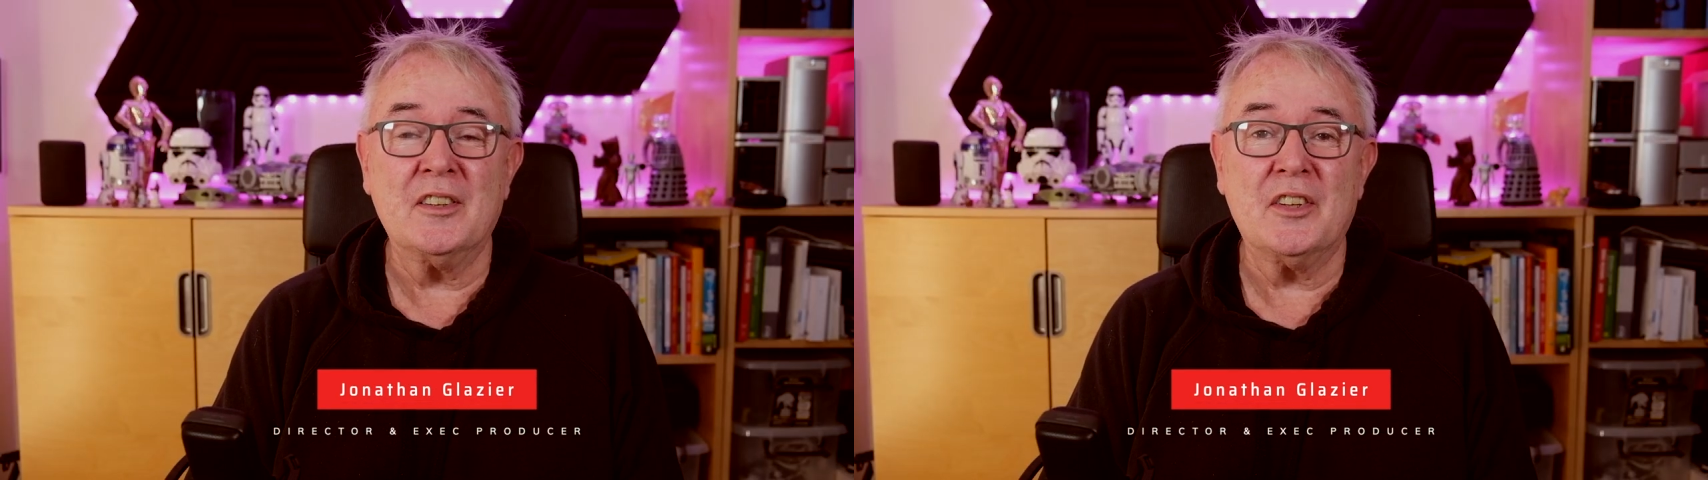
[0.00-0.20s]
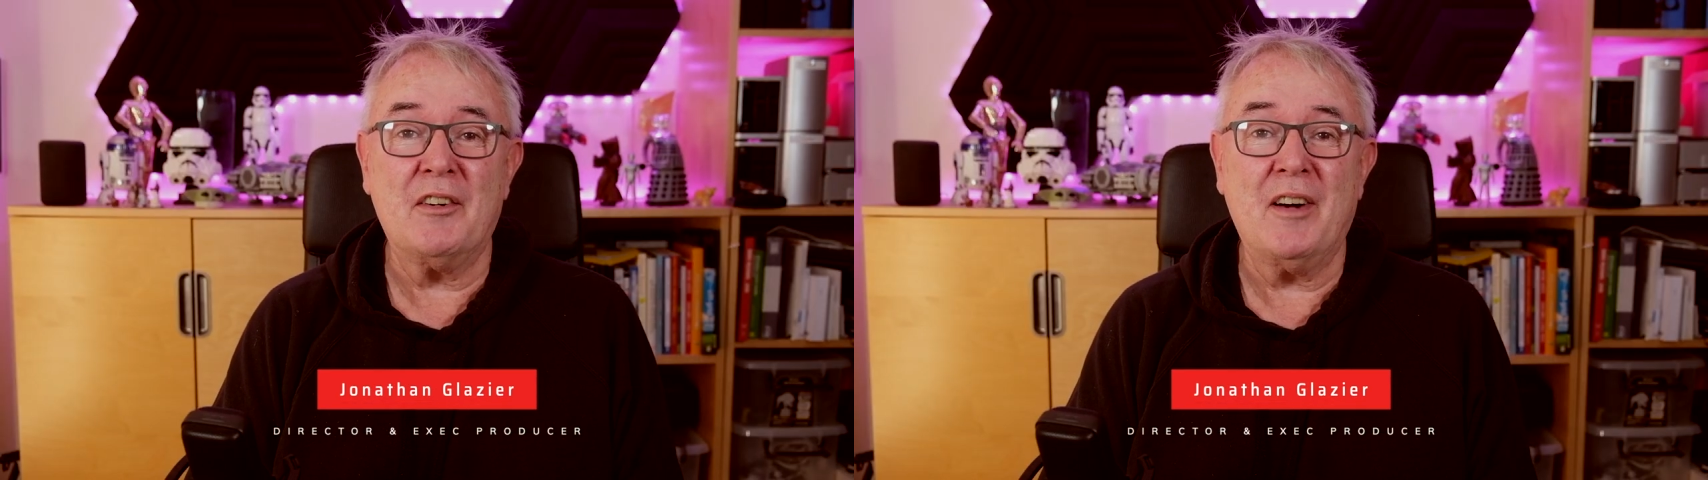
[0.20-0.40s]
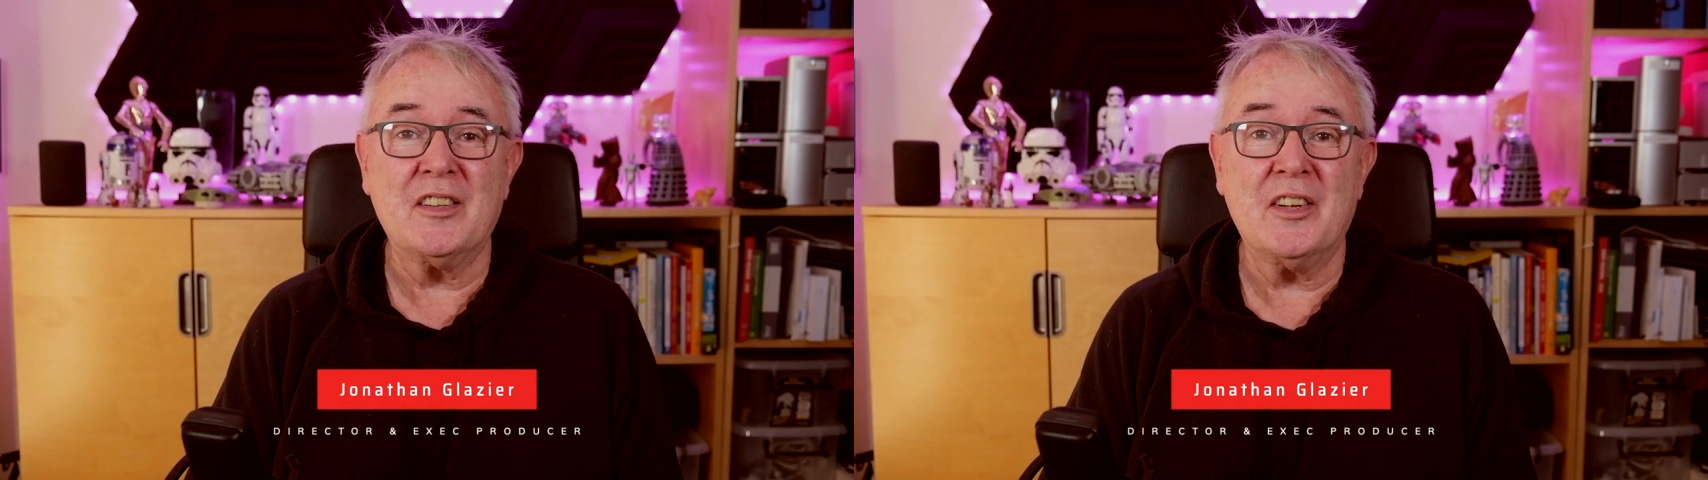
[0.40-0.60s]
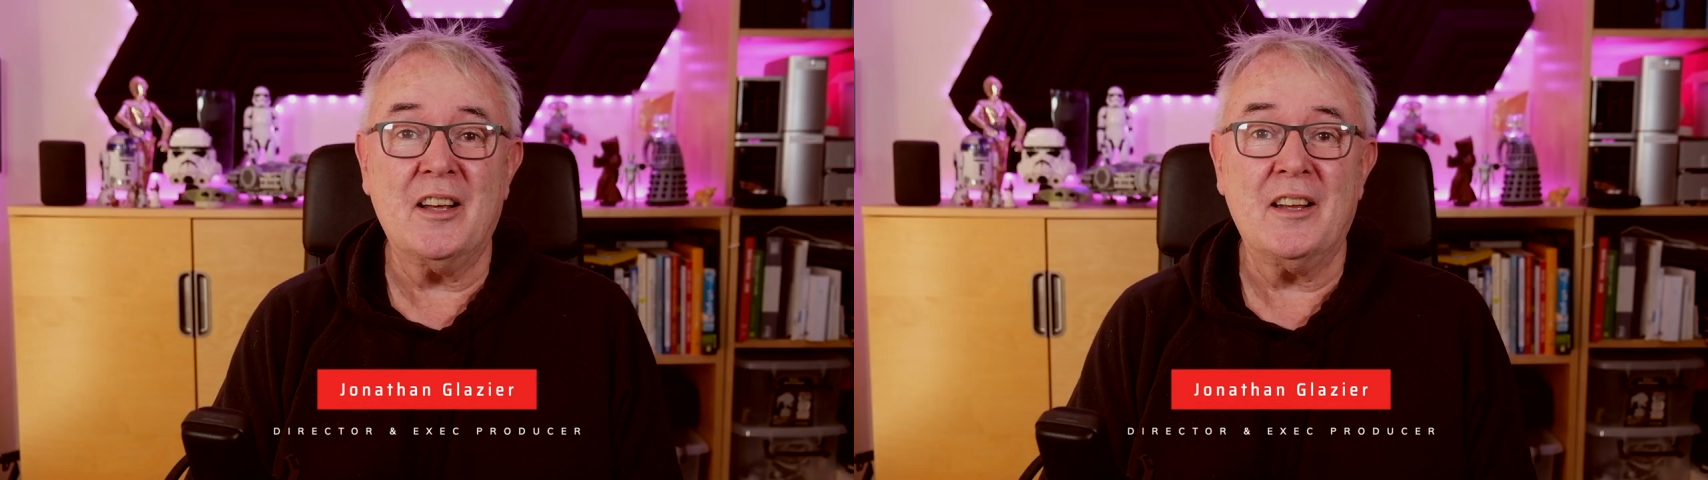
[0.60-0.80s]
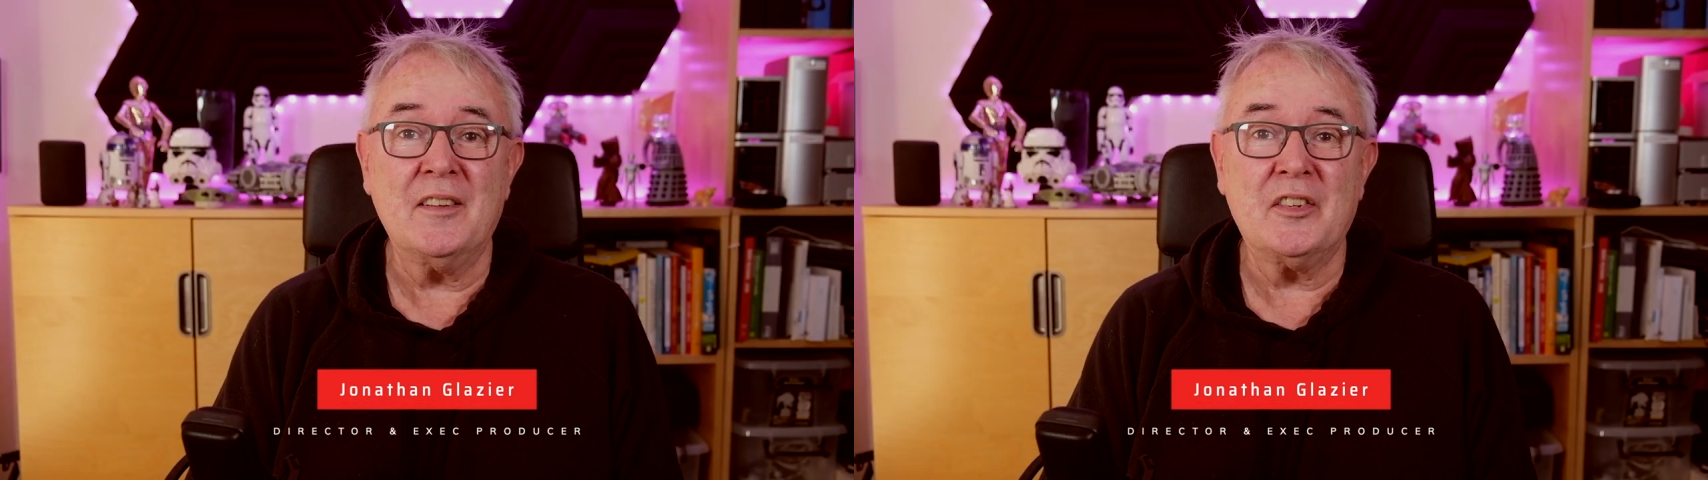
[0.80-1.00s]
and
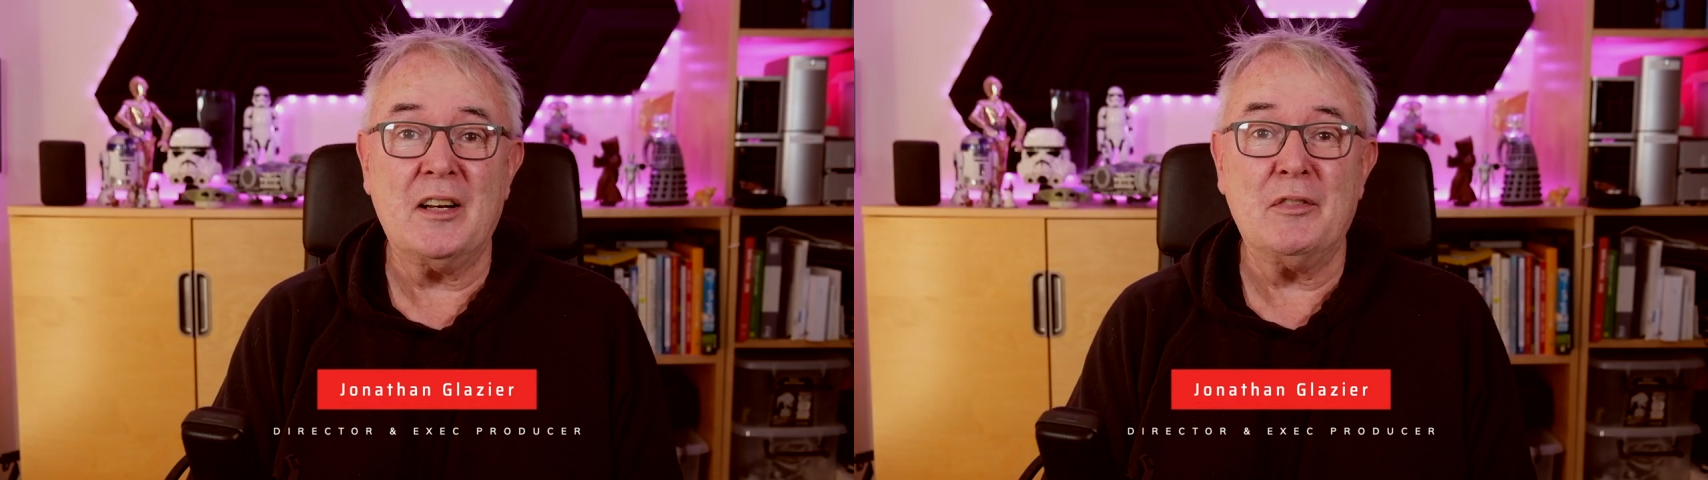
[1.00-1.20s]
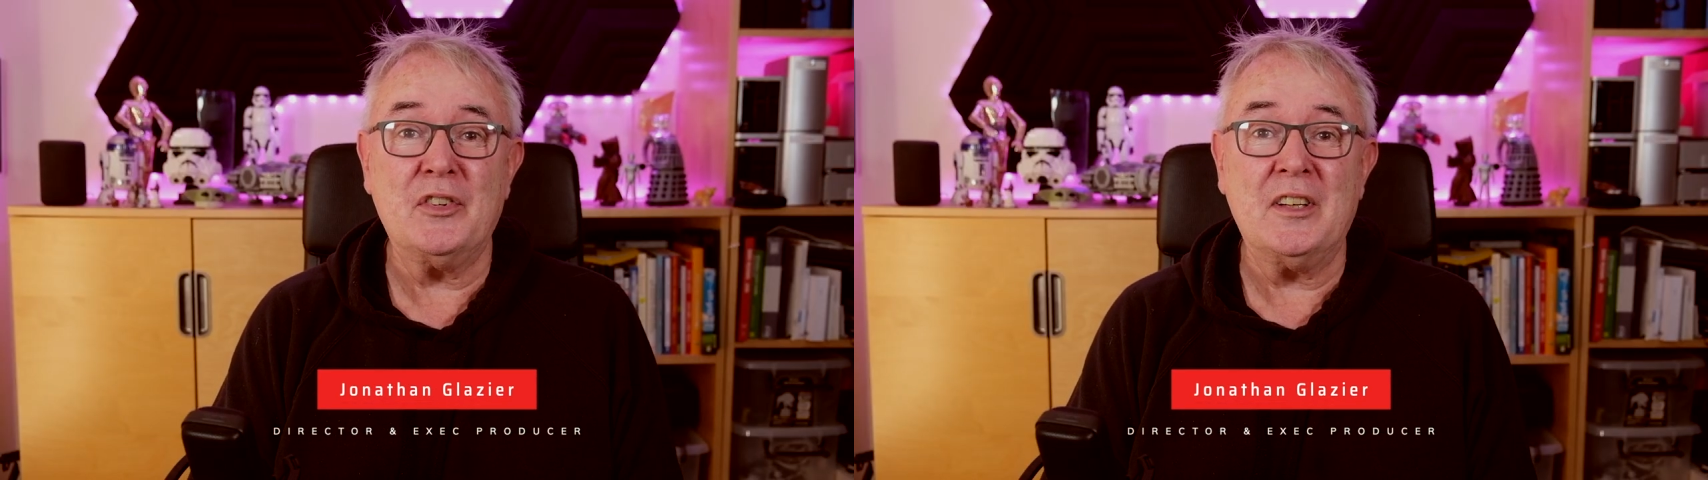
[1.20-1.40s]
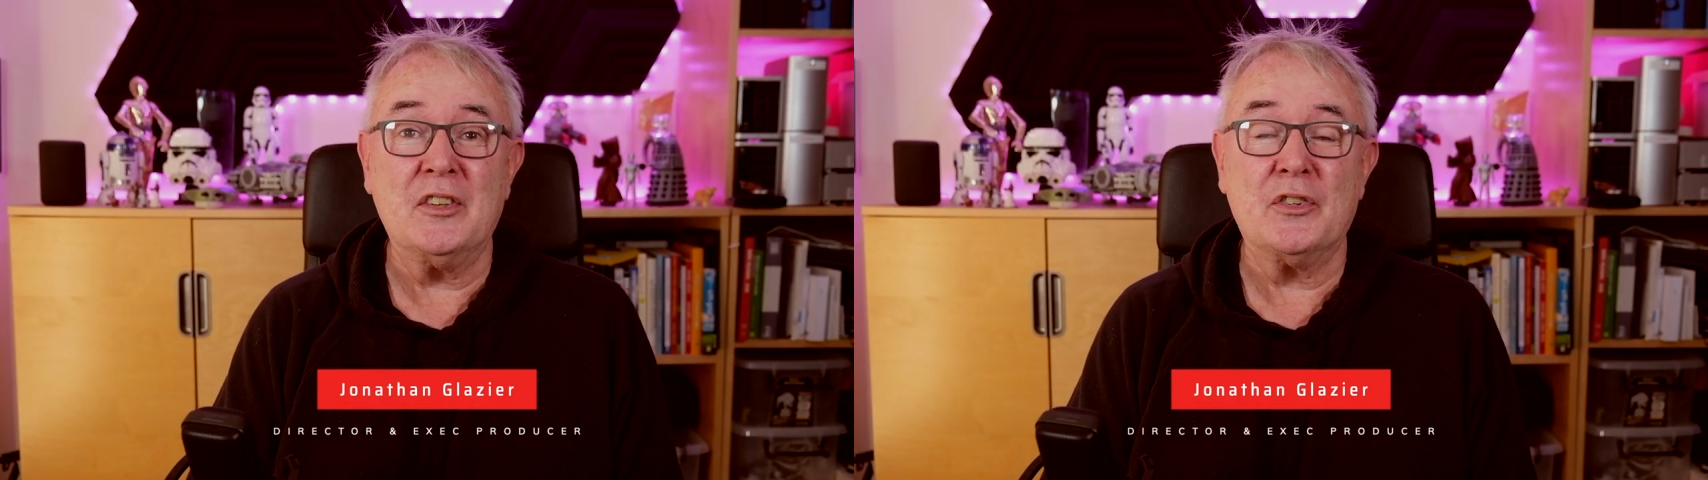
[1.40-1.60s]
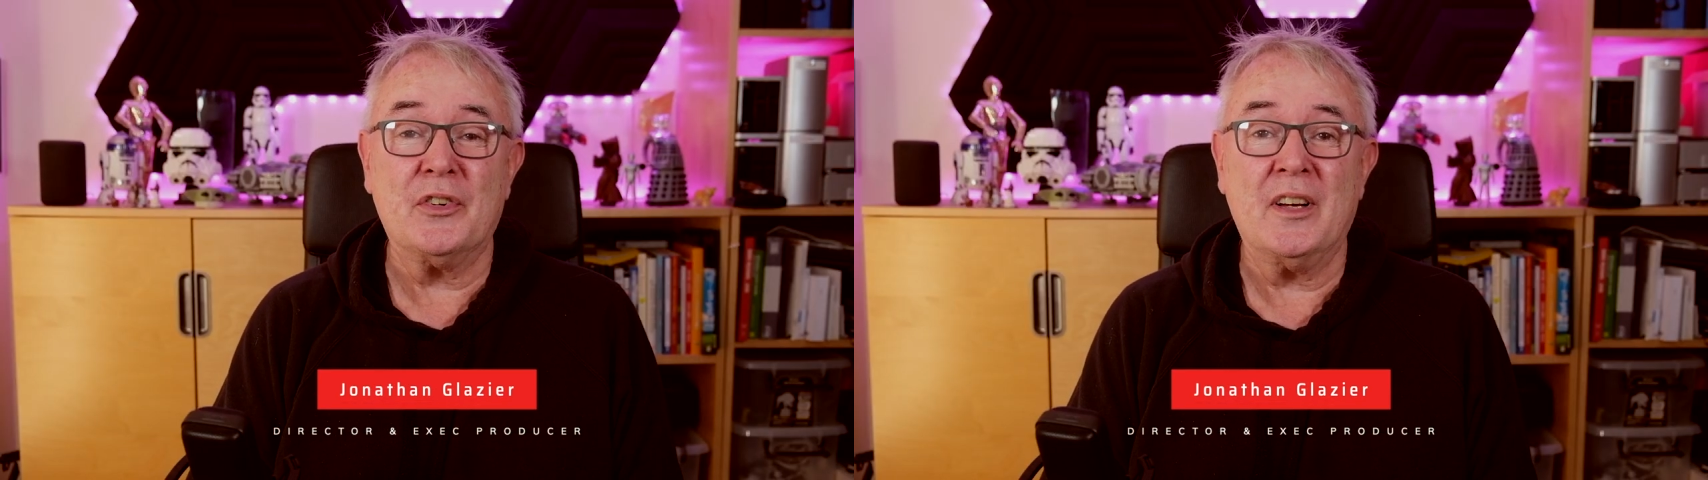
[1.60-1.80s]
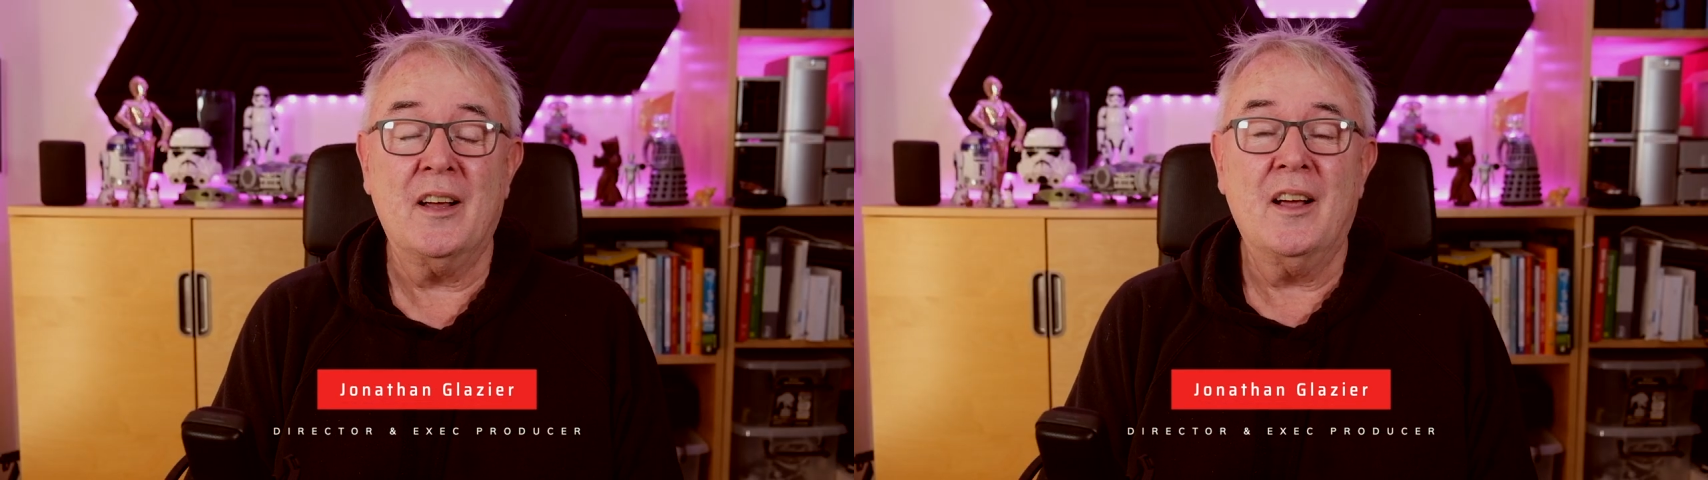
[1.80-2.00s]
director in the television
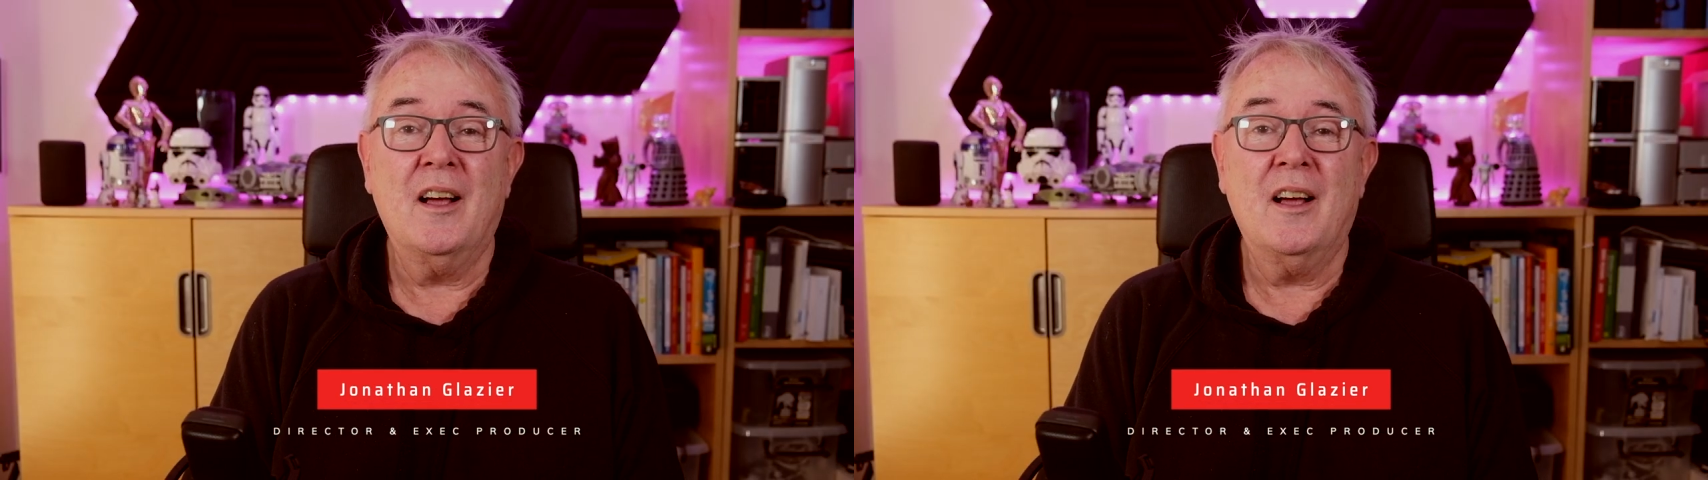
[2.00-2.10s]
industry.